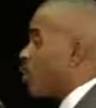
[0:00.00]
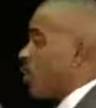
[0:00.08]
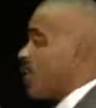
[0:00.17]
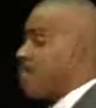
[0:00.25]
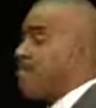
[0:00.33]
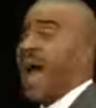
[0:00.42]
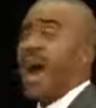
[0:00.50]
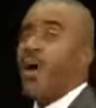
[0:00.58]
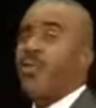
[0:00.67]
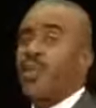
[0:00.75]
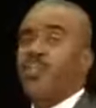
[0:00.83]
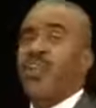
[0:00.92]
You can bow
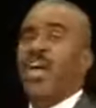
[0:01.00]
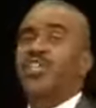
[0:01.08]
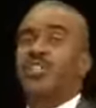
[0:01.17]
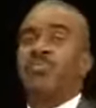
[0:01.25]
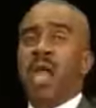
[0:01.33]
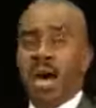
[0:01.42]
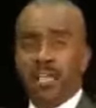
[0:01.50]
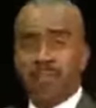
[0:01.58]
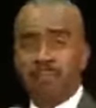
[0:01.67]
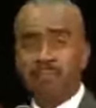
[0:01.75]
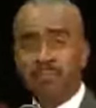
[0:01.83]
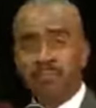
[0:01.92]
to flesh and blood.
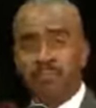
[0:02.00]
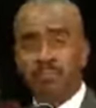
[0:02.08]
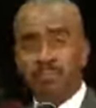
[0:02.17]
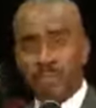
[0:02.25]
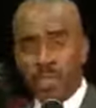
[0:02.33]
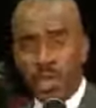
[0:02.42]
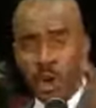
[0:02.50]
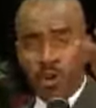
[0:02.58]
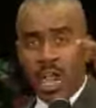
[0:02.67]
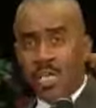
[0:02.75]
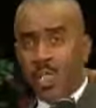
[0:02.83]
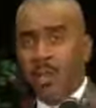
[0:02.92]
Amen. You know,
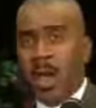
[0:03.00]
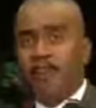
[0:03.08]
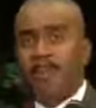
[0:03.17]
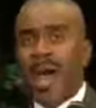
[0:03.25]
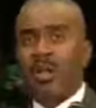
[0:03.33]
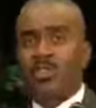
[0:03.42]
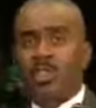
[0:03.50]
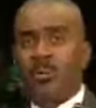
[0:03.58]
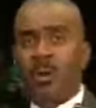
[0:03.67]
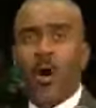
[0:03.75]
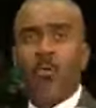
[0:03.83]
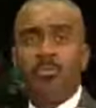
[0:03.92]
like you that bow to the
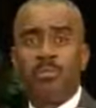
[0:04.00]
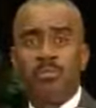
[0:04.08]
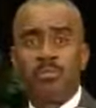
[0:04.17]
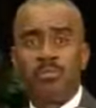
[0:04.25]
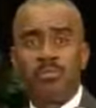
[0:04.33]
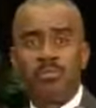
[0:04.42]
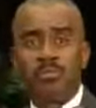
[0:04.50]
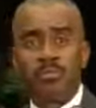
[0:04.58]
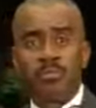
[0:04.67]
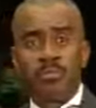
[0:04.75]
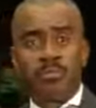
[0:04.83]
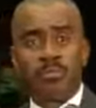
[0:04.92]
Pope.
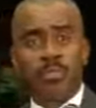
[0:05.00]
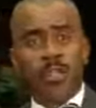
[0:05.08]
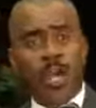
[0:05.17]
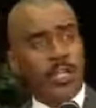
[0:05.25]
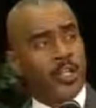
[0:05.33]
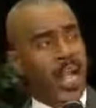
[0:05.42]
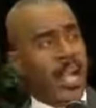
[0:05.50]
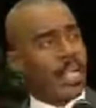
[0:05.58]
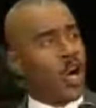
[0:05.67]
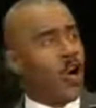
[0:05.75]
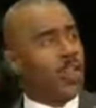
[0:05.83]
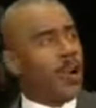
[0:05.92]
Amen. And you
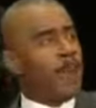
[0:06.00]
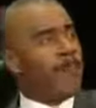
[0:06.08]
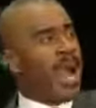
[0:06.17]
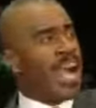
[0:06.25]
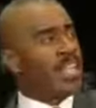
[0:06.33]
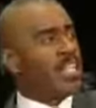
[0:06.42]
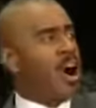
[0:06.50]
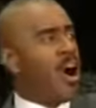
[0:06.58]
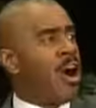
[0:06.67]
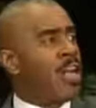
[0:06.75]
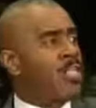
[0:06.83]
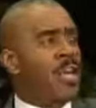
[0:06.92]
that go in your
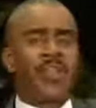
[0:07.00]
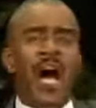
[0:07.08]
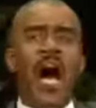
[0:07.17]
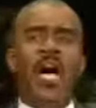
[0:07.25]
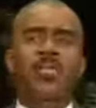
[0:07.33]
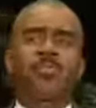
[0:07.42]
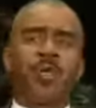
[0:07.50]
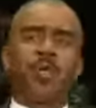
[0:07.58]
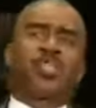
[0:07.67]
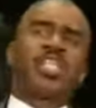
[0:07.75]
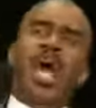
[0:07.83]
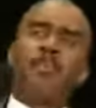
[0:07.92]
backyards and the
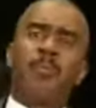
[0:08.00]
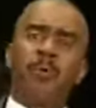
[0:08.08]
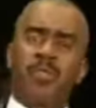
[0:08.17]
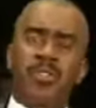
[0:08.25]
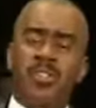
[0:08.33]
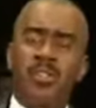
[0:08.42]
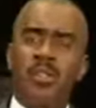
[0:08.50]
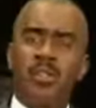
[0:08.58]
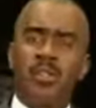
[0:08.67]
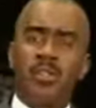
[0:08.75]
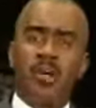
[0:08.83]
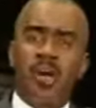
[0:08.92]
hospital chapels.
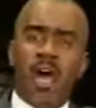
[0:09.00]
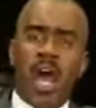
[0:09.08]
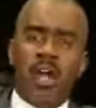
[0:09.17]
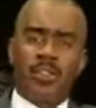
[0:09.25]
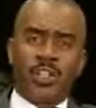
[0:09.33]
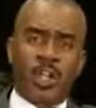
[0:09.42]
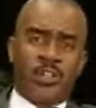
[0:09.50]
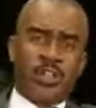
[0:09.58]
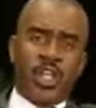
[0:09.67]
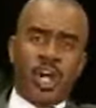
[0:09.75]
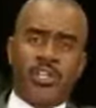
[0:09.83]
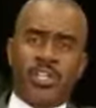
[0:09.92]
Hmm. After your
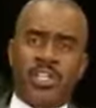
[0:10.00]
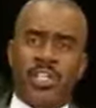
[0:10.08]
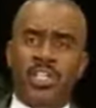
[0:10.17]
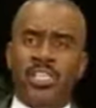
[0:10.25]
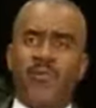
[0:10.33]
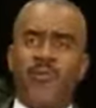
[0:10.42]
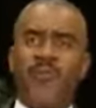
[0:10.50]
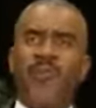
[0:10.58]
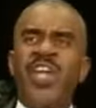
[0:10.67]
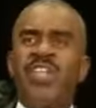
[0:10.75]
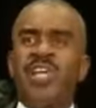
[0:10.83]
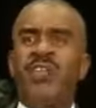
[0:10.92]
church and kiss the
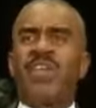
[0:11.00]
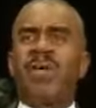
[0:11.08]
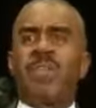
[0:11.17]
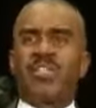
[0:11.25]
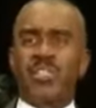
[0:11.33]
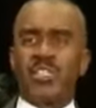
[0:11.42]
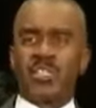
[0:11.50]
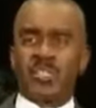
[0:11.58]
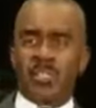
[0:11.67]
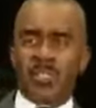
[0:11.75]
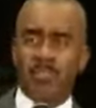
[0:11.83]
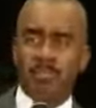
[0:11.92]
feet of
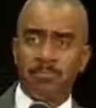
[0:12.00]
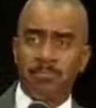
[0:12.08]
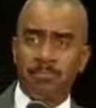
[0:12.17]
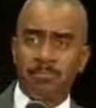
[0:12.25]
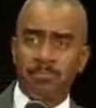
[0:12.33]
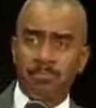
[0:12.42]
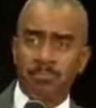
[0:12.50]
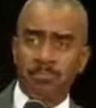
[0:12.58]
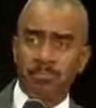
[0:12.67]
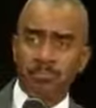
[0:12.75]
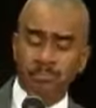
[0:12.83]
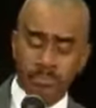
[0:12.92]
images. That's right.
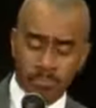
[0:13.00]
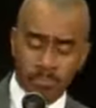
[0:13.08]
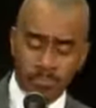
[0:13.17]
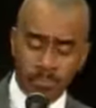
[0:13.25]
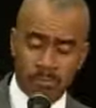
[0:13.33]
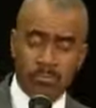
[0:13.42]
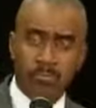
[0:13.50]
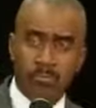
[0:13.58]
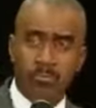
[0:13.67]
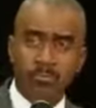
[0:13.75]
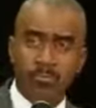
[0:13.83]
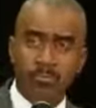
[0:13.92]
That's hmm? right.